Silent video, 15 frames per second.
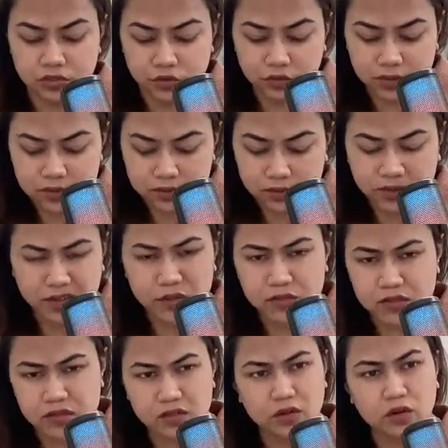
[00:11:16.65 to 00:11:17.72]
So this
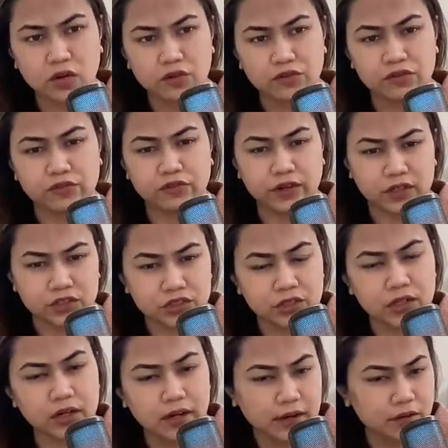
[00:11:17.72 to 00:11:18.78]
reduces a lot of
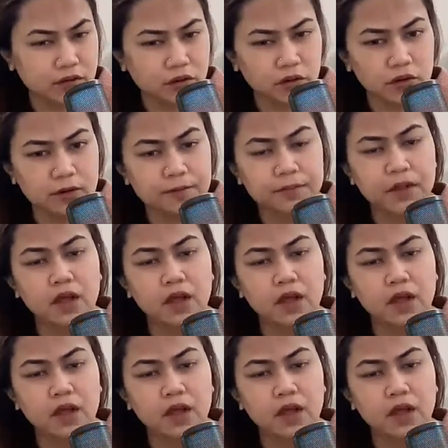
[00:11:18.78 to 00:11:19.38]
friction later on,